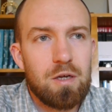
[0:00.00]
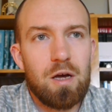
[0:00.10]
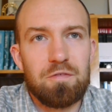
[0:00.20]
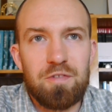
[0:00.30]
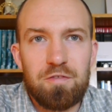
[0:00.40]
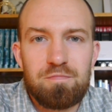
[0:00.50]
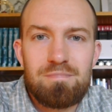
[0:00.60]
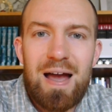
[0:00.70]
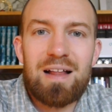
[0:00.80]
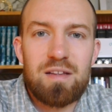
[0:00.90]
of
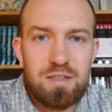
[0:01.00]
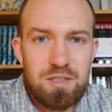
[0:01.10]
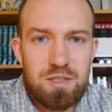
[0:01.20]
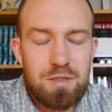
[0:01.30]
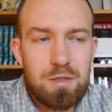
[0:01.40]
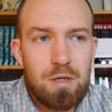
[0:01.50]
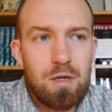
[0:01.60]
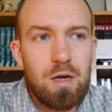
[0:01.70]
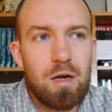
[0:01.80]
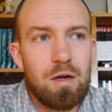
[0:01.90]
malice,
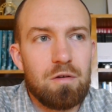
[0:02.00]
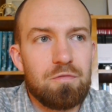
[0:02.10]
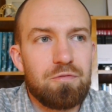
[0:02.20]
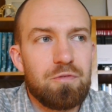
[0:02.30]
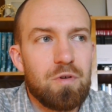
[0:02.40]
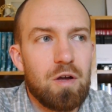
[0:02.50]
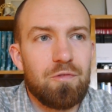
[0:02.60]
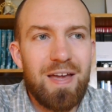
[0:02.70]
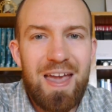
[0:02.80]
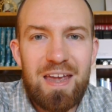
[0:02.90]
of
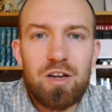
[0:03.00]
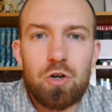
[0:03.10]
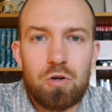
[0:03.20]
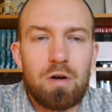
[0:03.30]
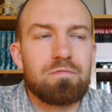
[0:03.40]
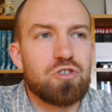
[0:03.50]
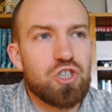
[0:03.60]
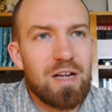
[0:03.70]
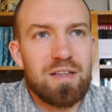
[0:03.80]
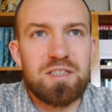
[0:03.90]
anger, of
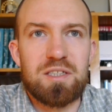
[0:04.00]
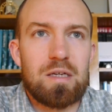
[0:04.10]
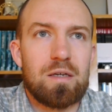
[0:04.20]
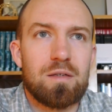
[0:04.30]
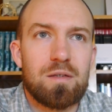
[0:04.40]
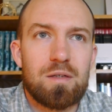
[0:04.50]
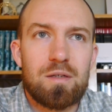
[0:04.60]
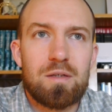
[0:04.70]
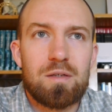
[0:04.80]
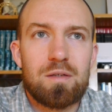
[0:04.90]
jealousy.
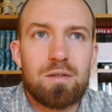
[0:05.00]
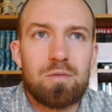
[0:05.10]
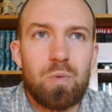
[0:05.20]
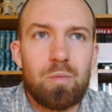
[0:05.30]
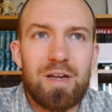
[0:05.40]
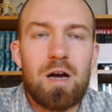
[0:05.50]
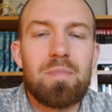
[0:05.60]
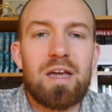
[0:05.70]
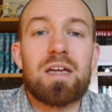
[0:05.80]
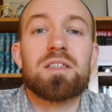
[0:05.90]
We come
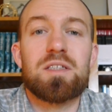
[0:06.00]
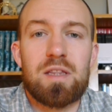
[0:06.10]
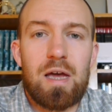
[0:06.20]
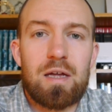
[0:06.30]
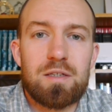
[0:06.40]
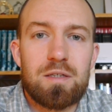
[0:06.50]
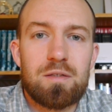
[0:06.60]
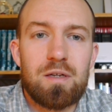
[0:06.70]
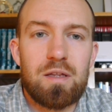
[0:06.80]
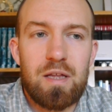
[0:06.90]
against that
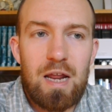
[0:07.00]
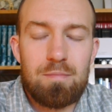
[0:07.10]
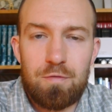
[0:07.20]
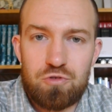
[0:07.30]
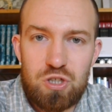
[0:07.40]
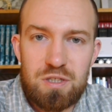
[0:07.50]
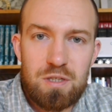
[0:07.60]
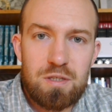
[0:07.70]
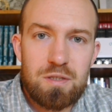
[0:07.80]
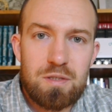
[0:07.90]
in the name of
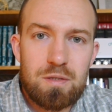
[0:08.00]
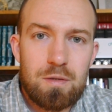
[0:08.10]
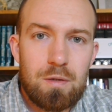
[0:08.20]
Jesus.